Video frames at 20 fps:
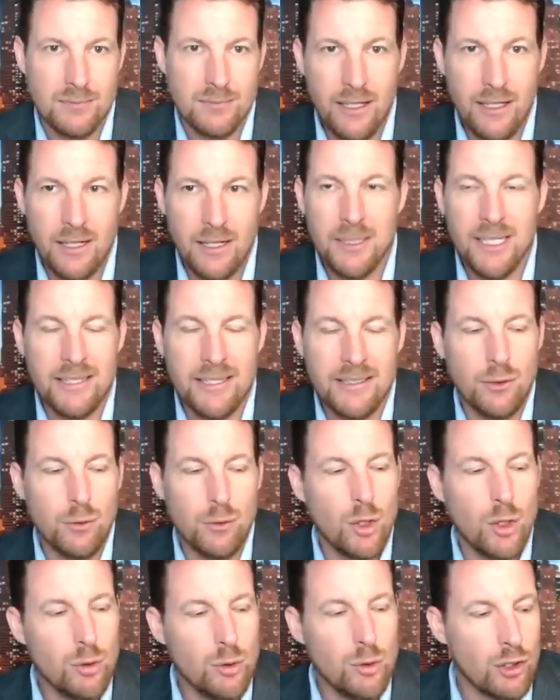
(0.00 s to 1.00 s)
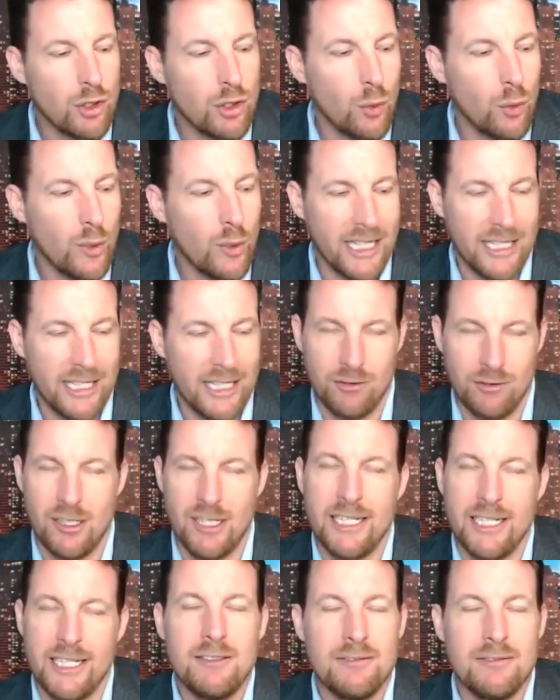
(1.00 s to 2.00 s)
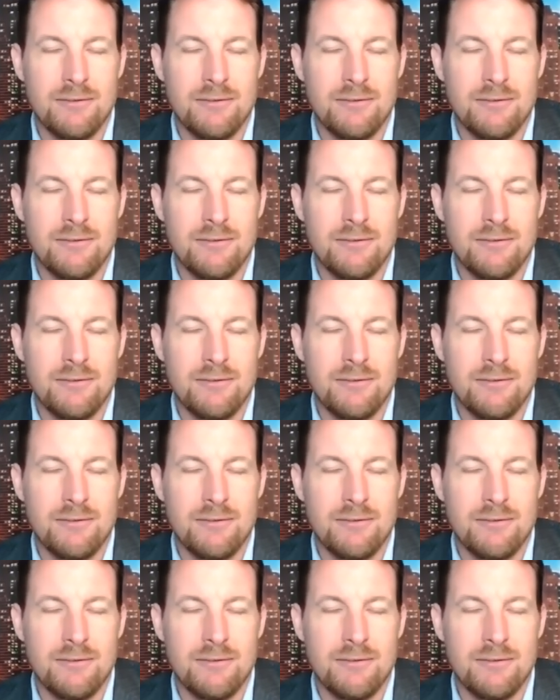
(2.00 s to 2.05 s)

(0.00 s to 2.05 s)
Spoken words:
got to be like the woo-woo queen, right?